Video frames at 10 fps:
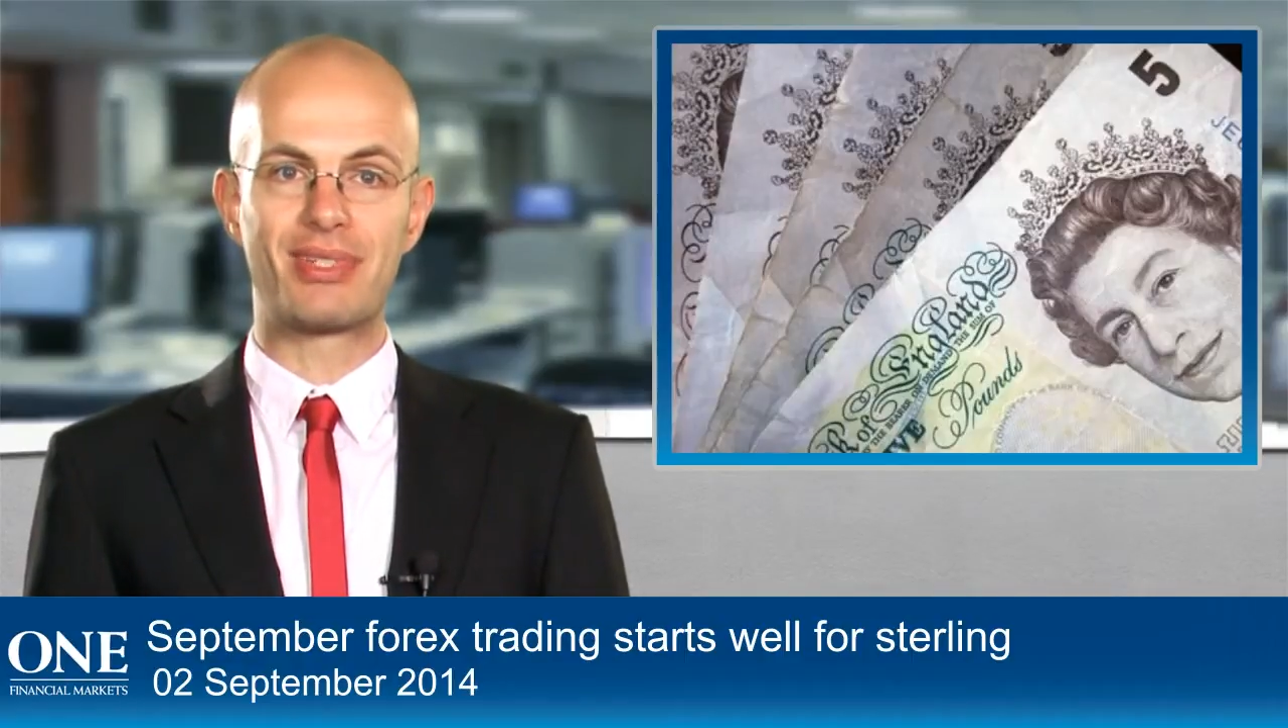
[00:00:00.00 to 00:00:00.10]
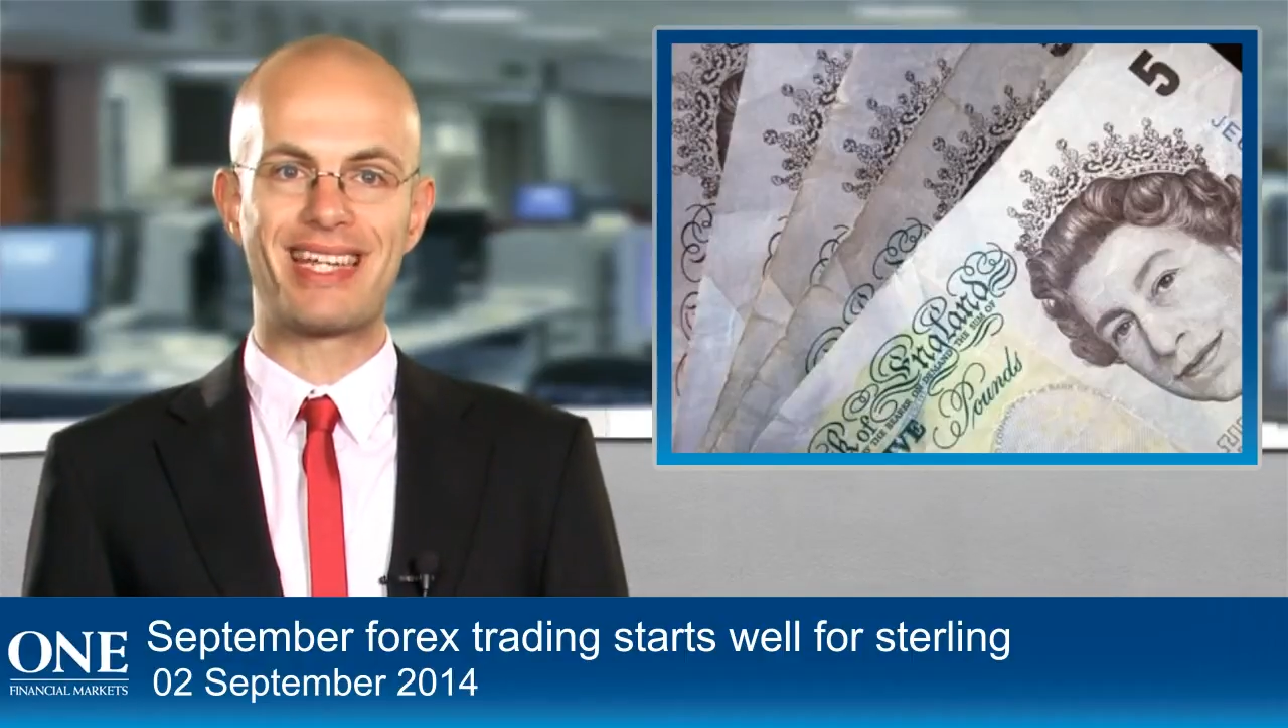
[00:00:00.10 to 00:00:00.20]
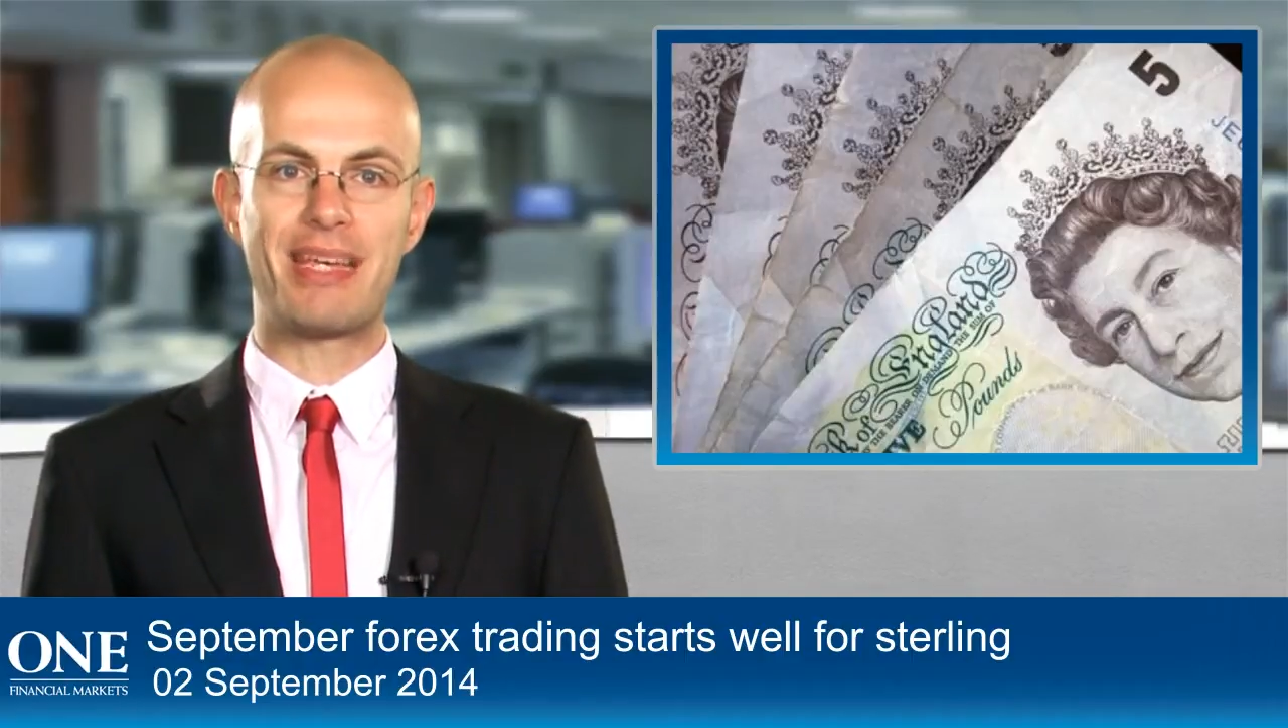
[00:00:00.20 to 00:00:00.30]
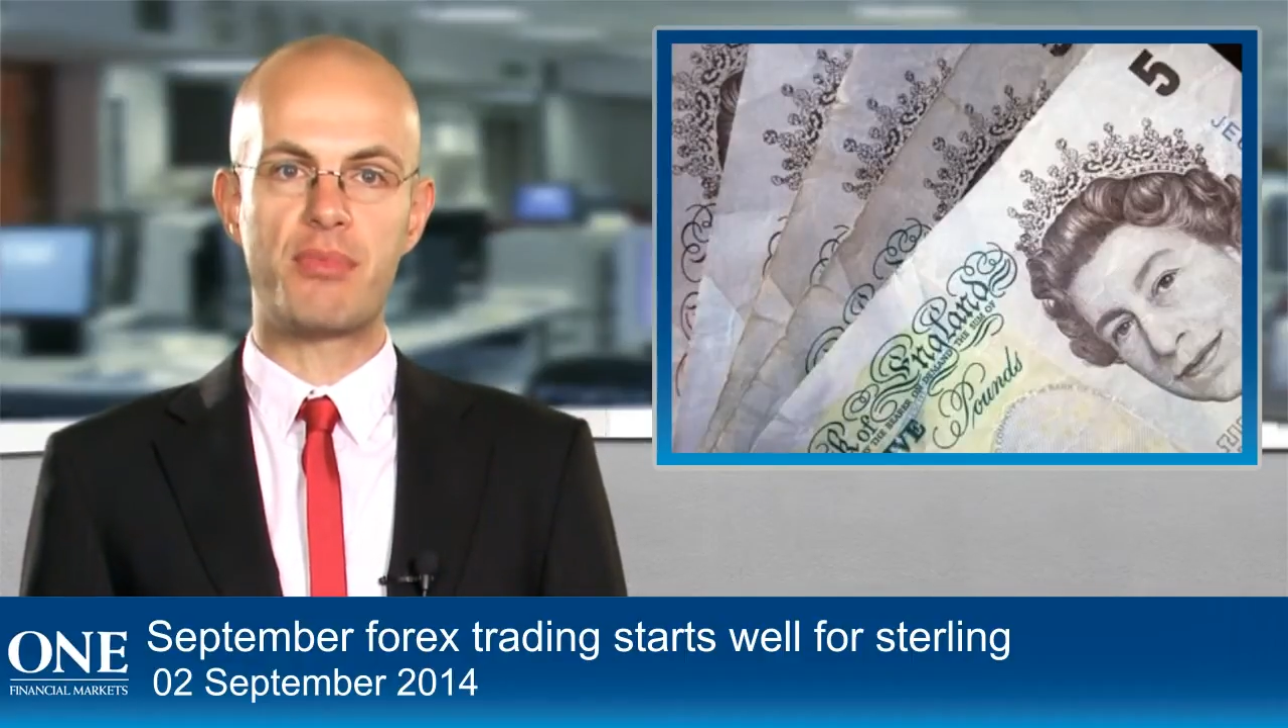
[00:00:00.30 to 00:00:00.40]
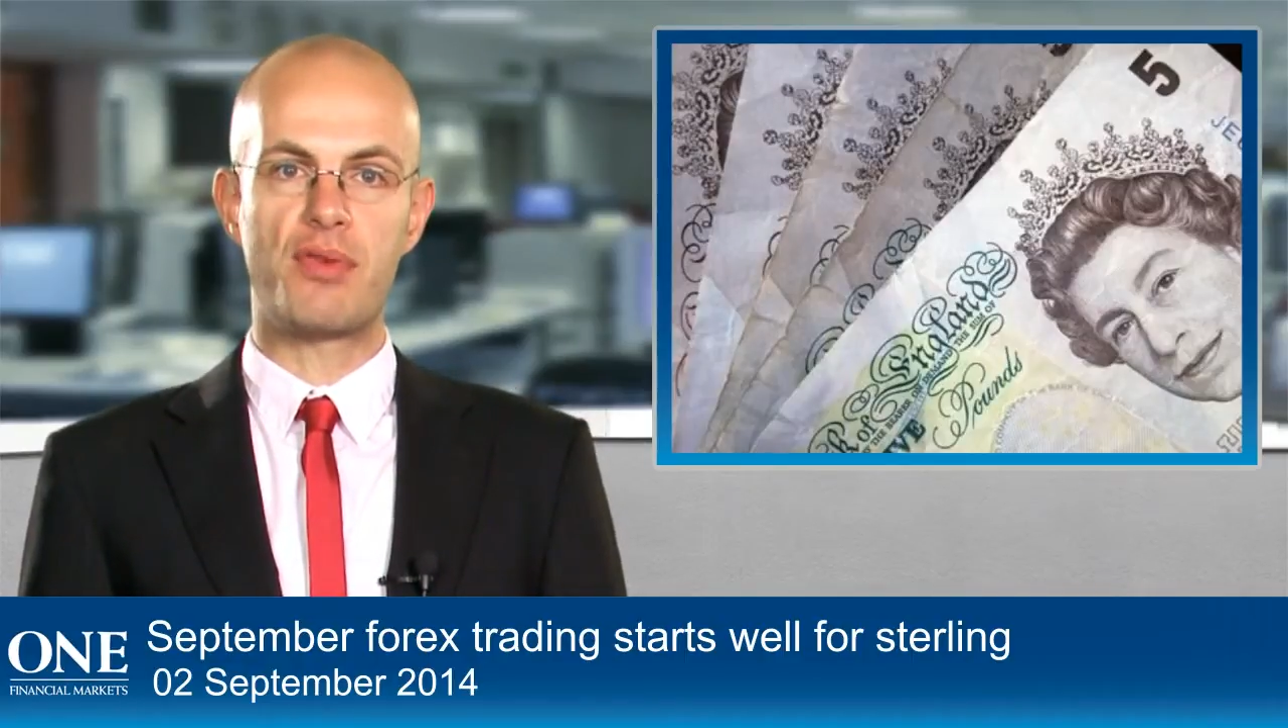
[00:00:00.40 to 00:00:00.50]
to
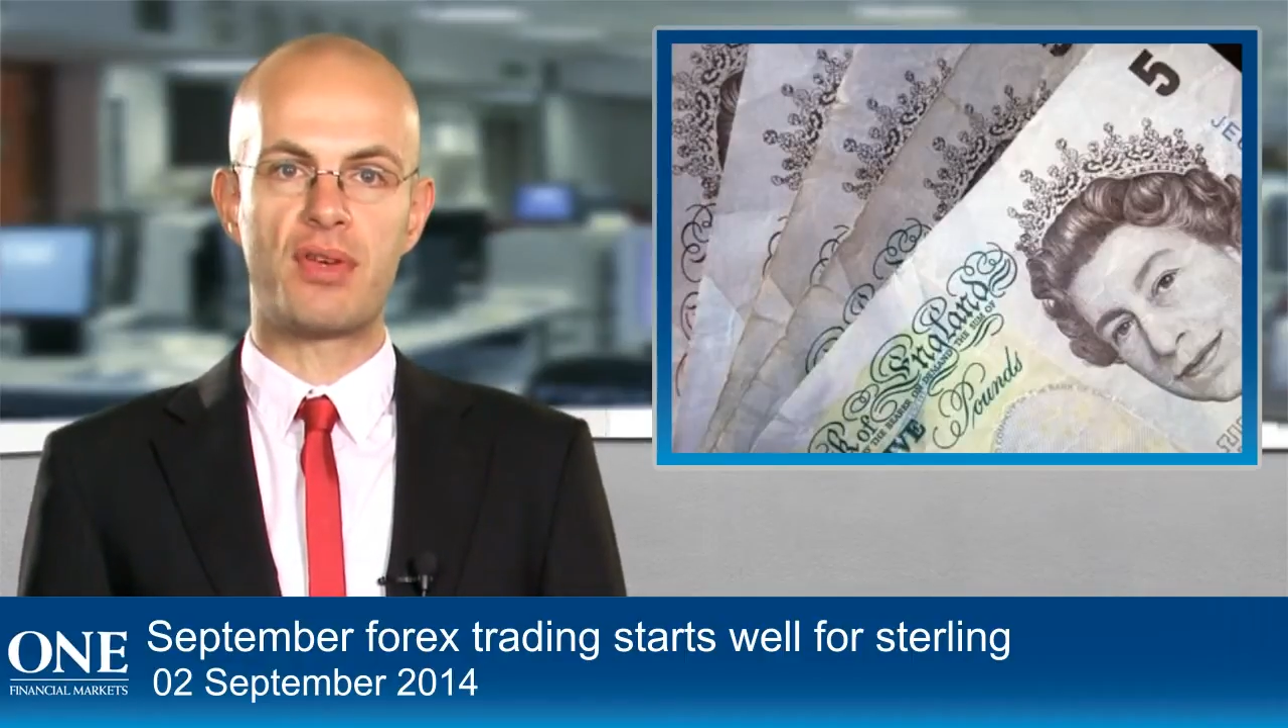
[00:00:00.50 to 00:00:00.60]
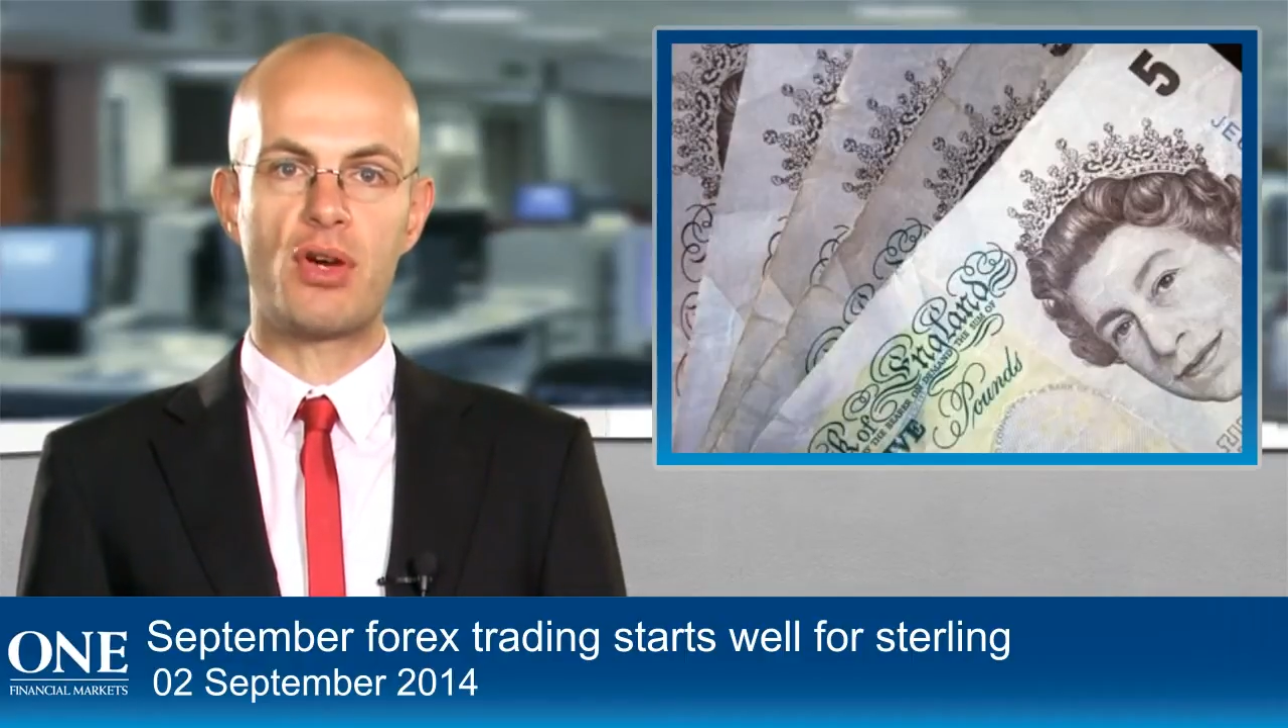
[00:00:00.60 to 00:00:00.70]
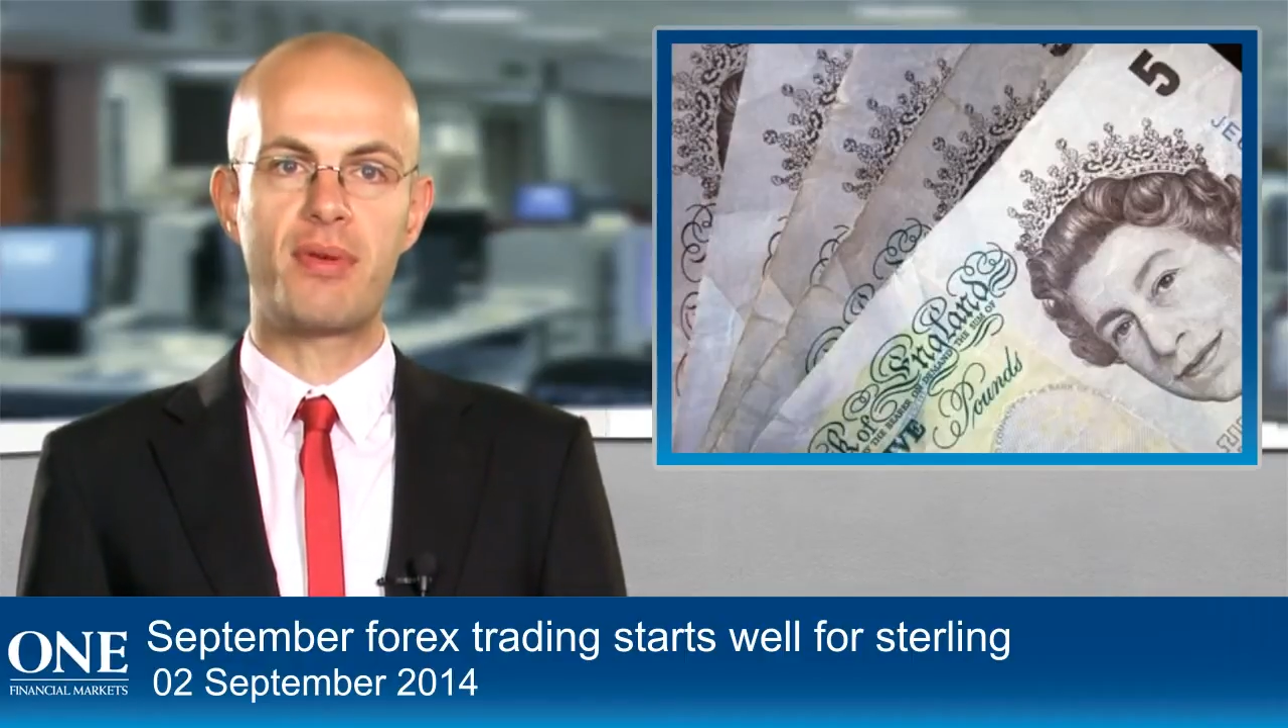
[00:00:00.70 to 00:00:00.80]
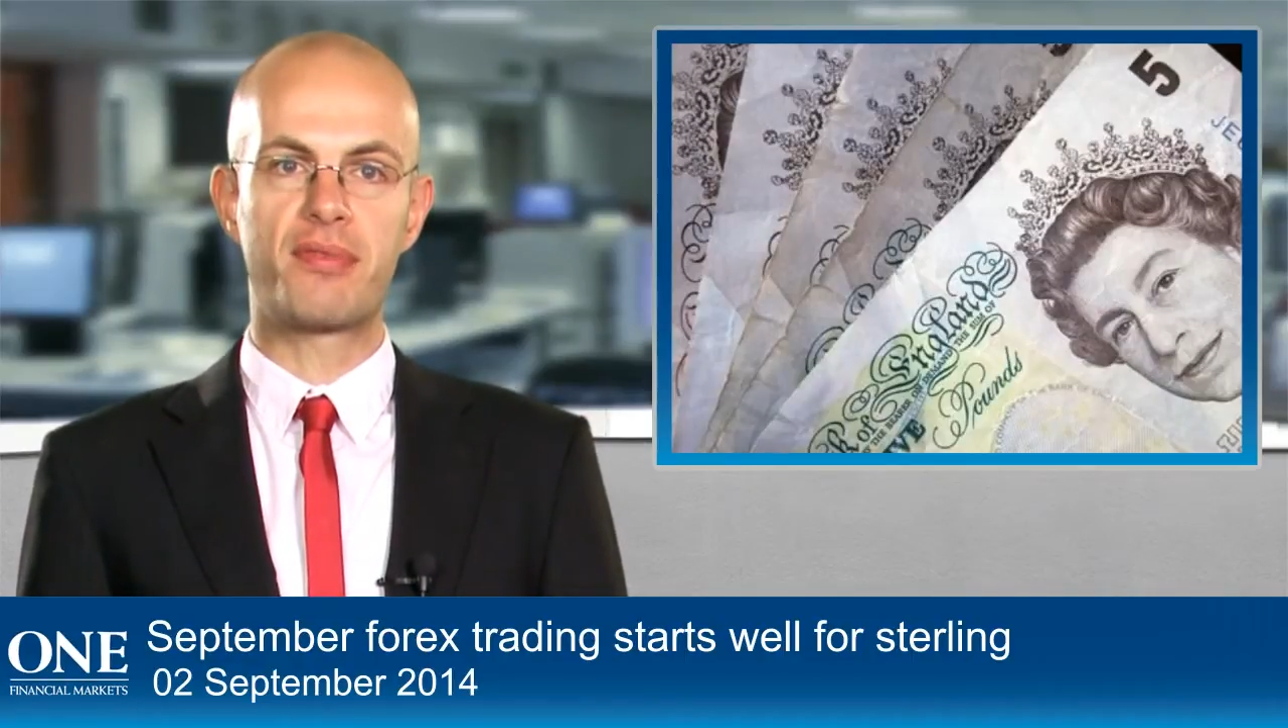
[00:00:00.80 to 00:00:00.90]
keep moving up in